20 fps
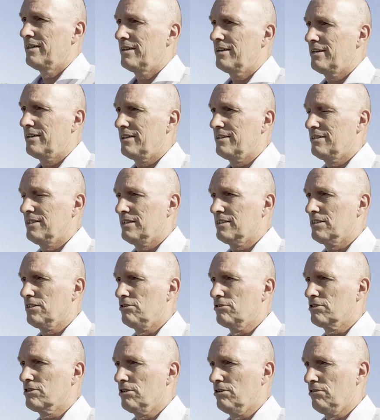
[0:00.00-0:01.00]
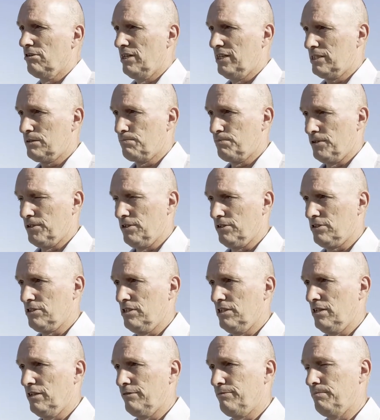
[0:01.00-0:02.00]
there's also less
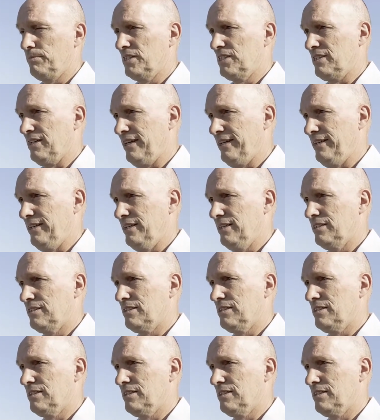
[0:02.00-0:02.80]
production of methane, it